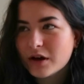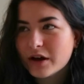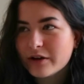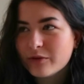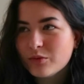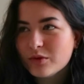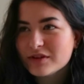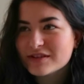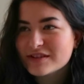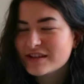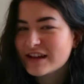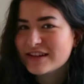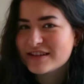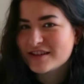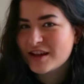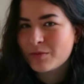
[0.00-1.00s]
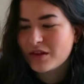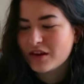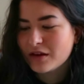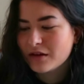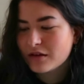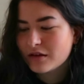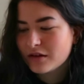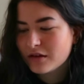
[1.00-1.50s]
I want to say the same
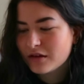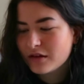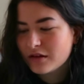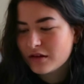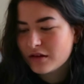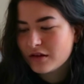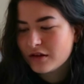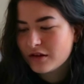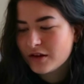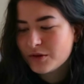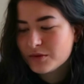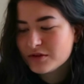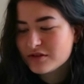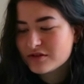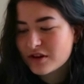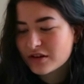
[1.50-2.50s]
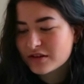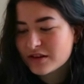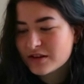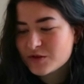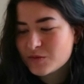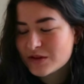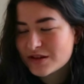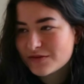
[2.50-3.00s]
thing. You want to talk to
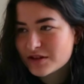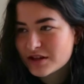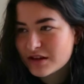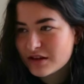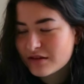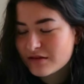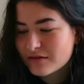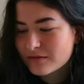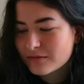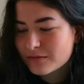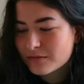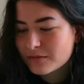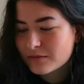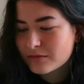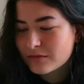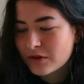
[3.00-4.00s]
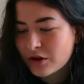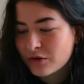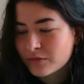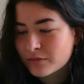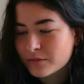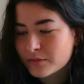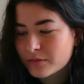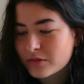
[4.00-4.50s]
this piece of shit? No.
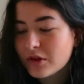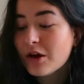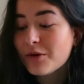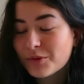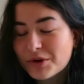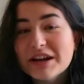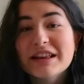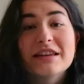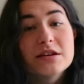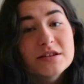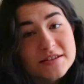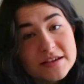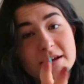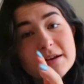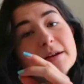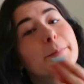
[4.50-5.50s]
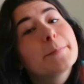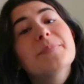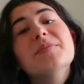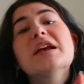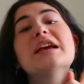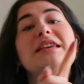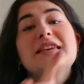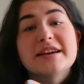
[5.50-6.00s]
Not really. See?
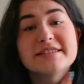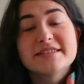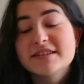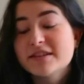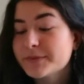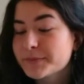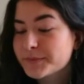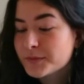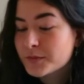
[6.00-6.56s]
Yes.